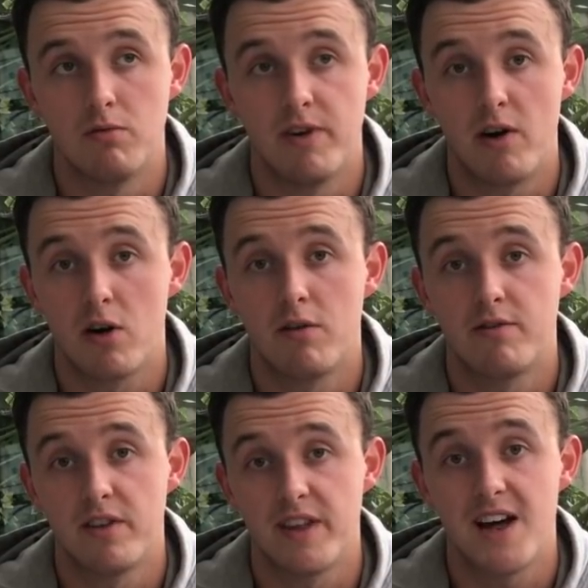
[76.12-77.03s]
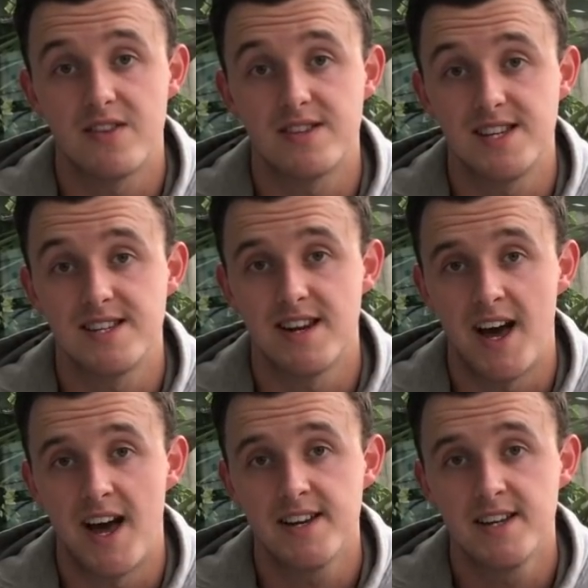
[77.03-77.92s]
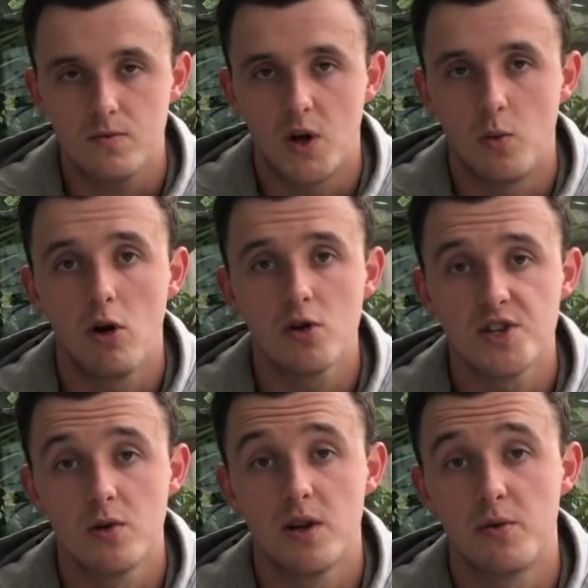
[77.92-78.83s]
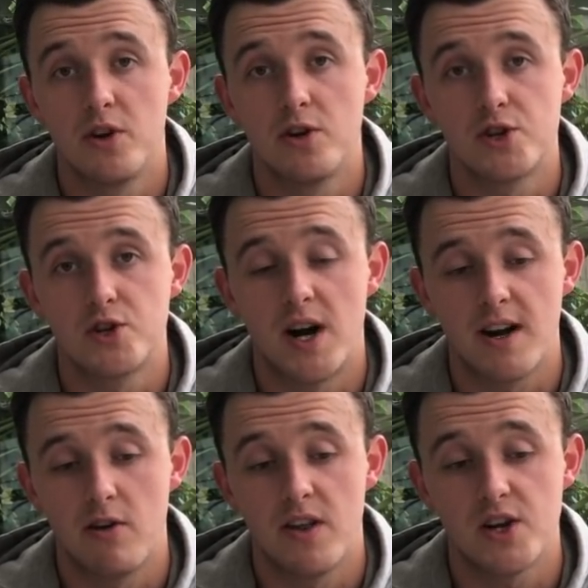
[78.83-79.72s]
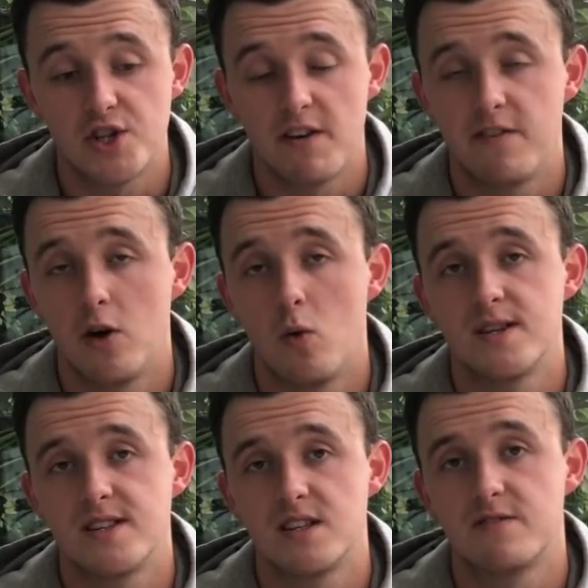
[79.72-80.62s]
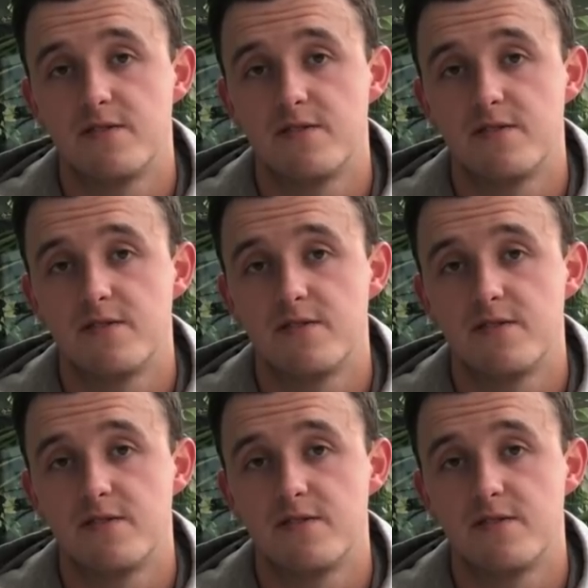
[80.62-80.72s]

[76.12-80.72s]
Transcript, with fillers: very confidently at the season ahead. We are also linked with another striker, and that's Sheffield Wednesday's